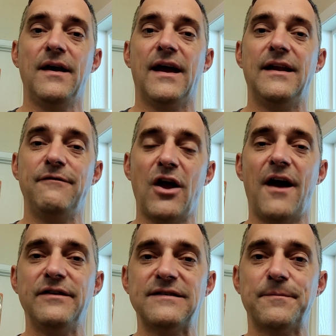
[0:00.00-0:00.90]
and if you
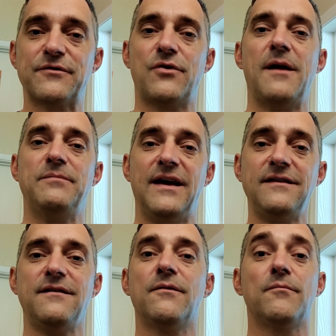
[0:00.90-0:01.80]
haven't subscribed
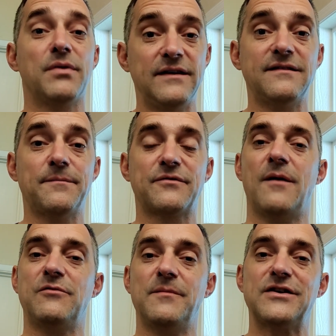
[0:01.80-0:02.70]
yet, please
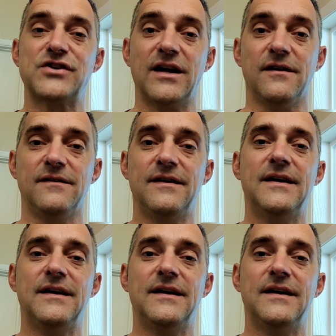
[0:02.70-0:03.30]
subscribe to my channel.